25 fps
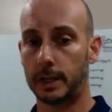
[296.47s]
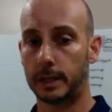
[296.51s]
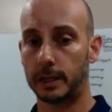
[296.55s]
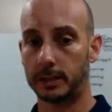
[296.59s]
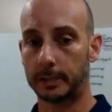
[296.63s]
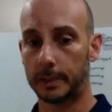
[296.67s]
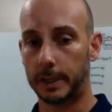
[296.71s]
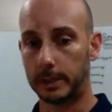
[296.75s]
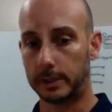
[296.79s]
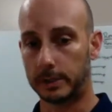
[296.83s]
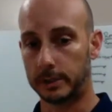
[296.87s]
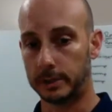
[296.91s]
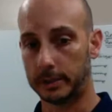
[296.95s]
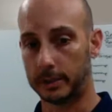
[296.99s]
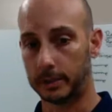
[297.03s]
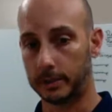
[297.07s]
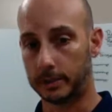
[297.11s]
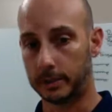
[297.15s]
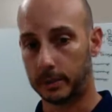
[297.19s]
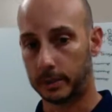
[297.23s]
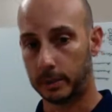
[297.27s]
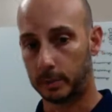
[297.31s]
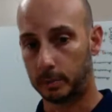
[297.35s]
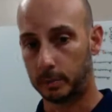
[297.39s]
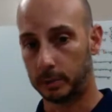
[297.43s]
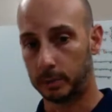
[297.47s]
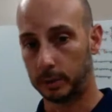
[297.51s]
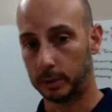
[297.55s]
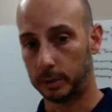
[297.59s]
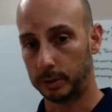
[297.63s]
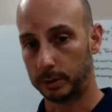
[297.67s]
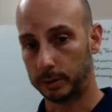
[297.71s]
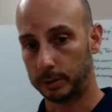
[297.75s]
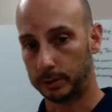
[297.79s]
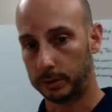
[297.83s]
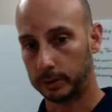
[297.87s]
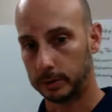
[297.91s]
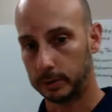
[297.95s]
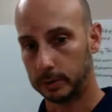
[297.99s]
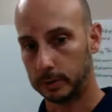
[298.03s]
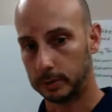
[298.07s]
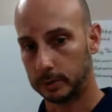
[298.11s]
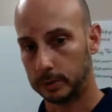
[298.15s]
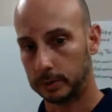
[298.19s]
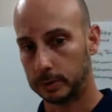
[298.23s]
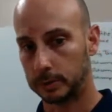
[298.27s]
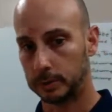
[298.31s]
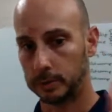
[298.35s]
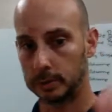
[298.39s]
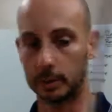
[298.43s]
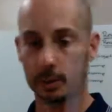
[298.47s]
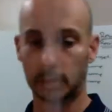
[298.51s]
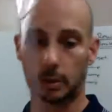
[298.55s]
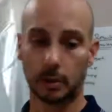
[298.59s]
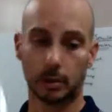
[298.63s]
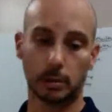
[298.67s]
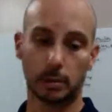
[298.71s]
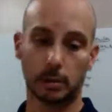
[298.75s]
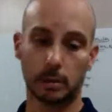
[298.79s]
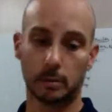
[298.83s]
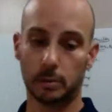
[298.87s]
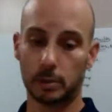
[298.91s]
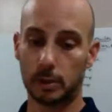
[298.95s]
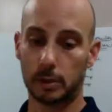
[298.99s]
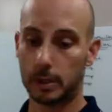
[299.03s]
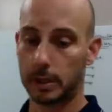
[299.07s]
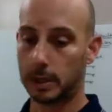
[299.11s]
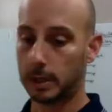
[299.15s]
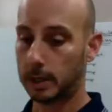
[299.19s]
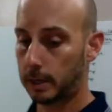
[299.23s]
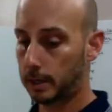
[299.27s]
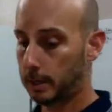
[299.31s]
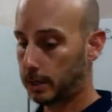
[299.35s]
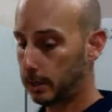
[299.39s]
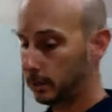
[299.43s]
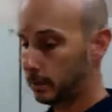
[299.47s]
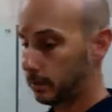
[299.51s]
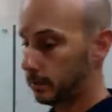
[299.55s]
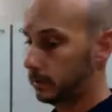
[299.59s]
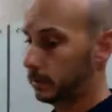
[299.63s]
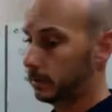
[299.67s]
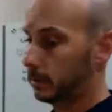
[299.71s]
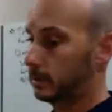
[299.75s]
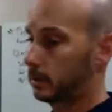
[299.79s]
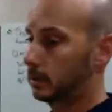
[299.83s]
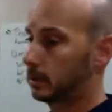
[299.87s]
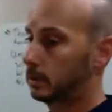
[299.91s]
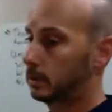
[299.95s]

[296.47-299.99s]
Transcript: especially since they're the pros, than normal irons.